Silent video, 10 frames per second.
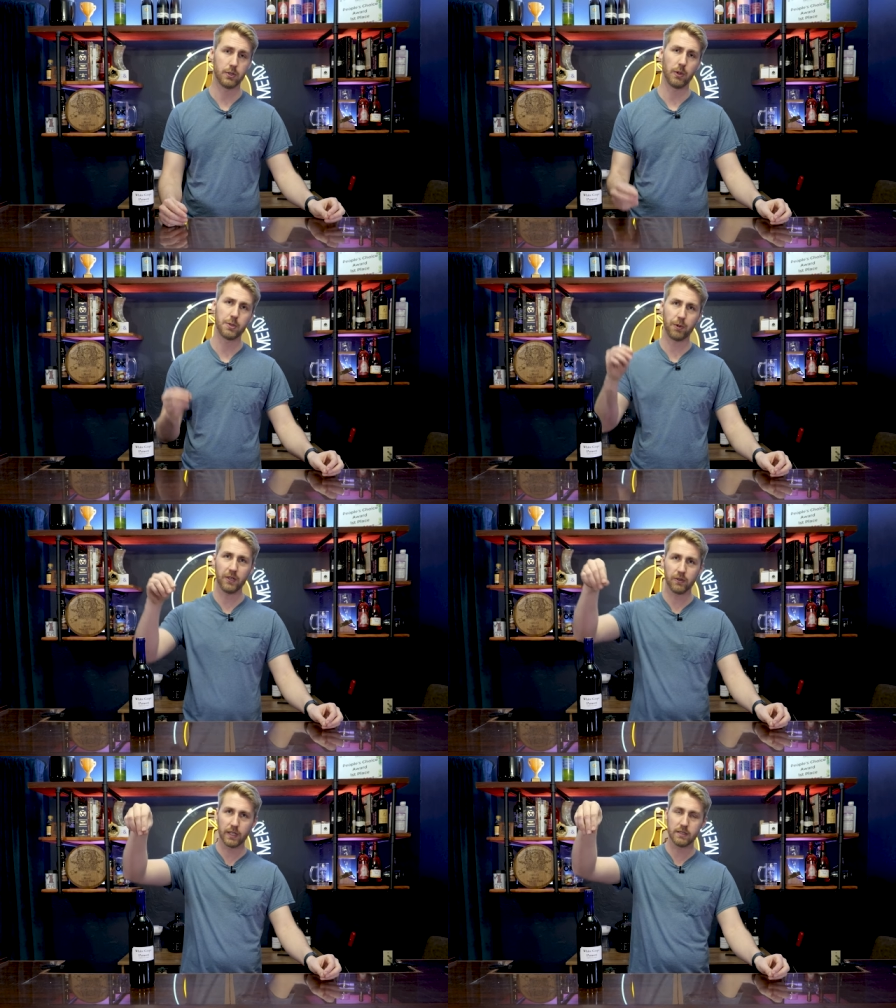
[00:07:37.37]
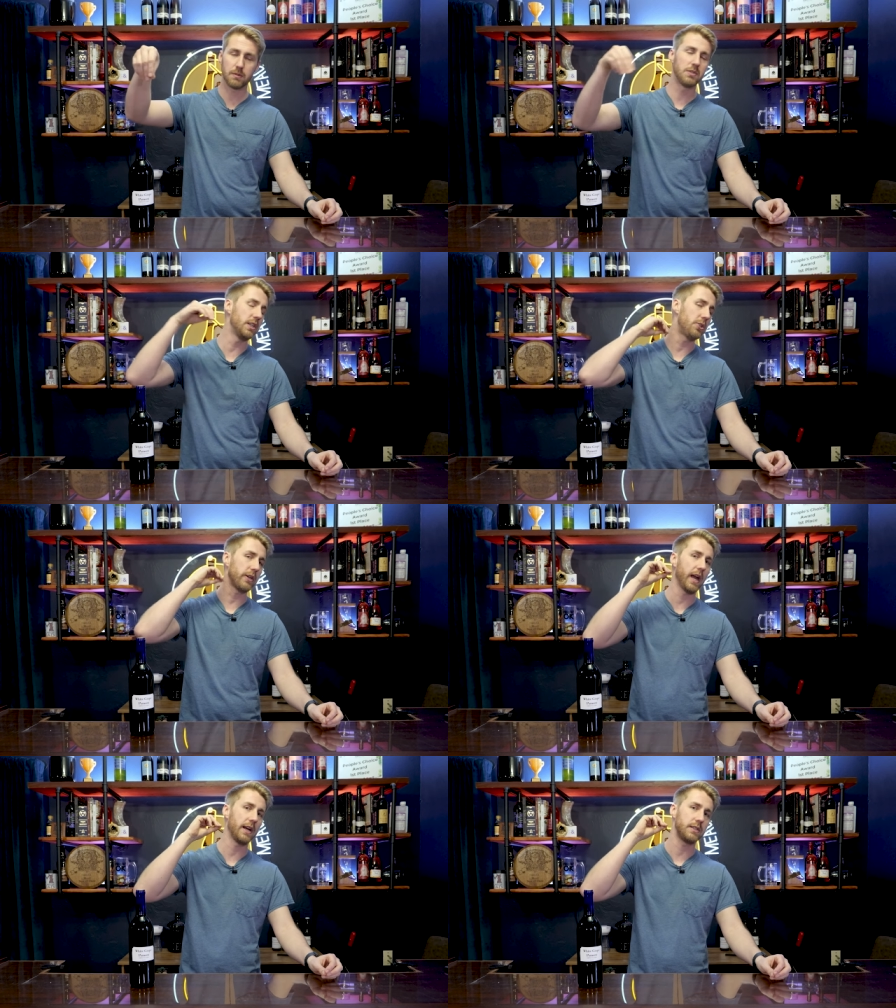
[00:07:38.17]
So I sprinkled in some
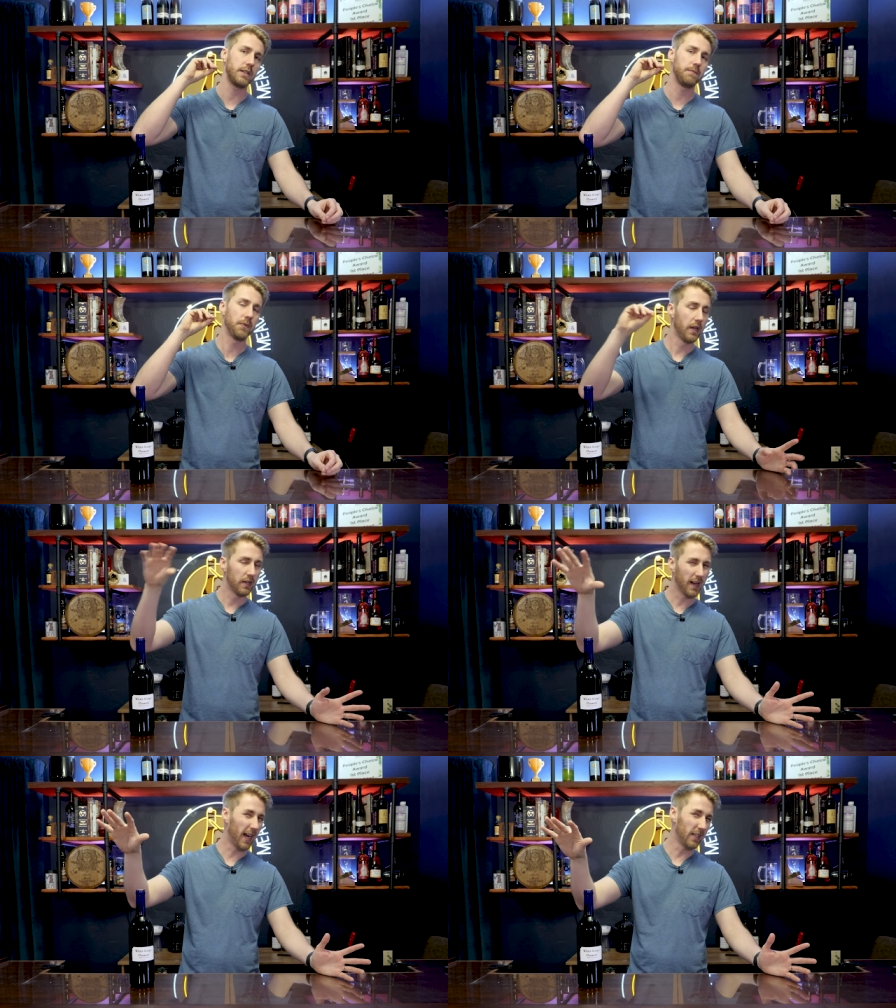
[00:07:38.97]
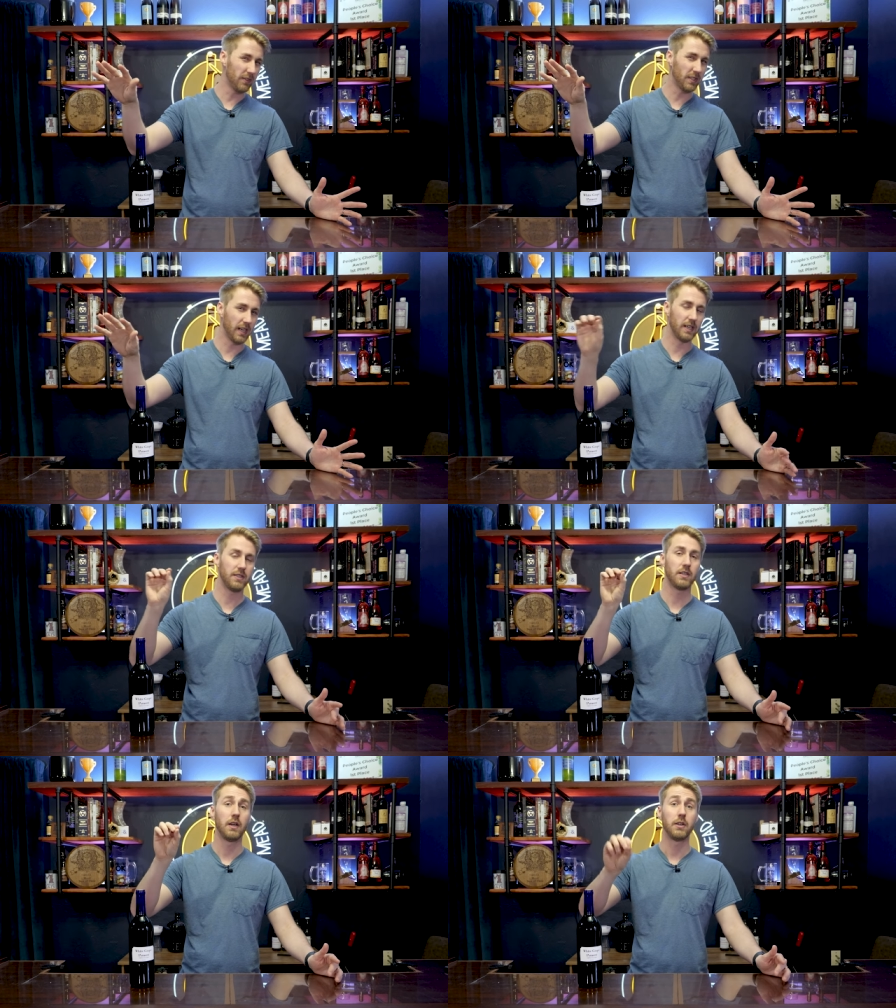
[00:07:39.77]
citric acid, kind of to
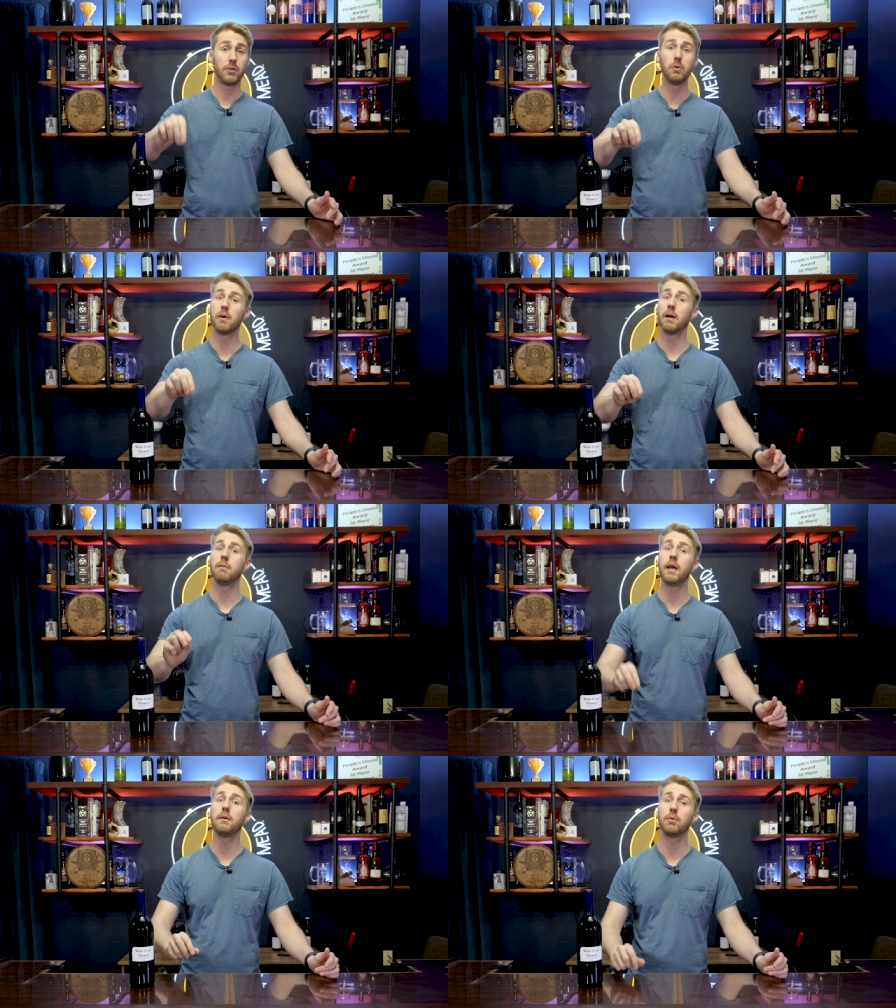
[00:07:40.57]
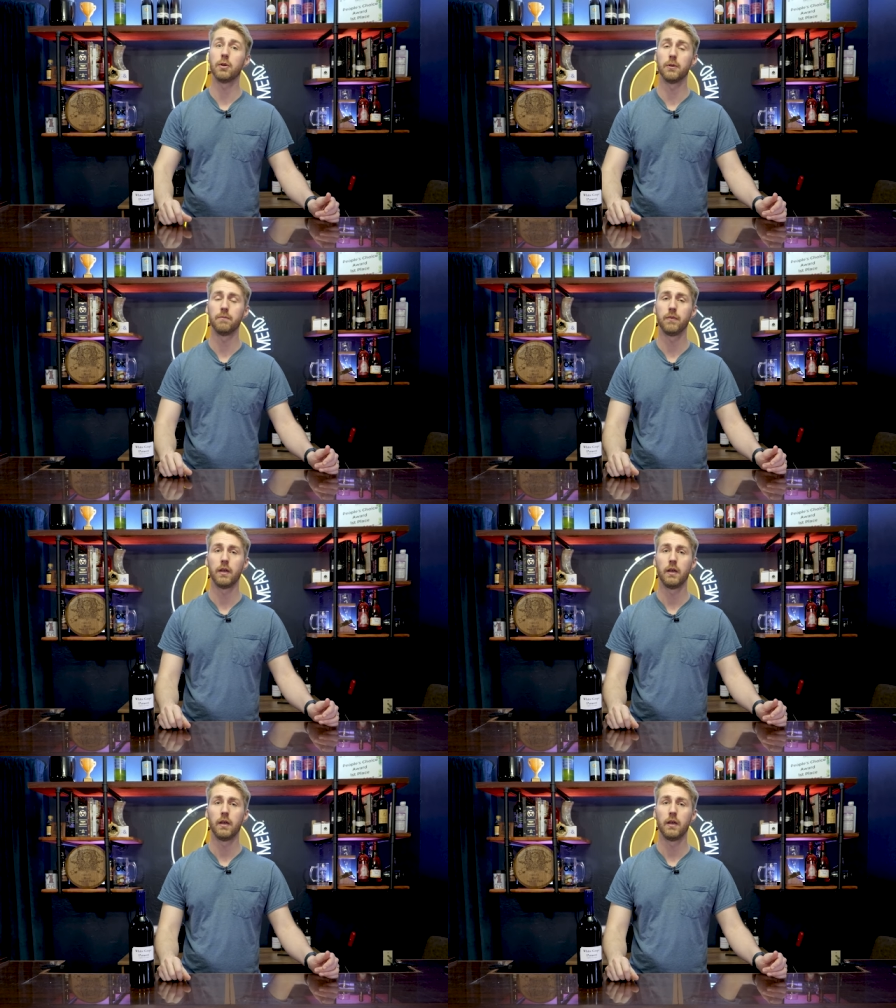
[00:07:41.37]
taste, to my main brew.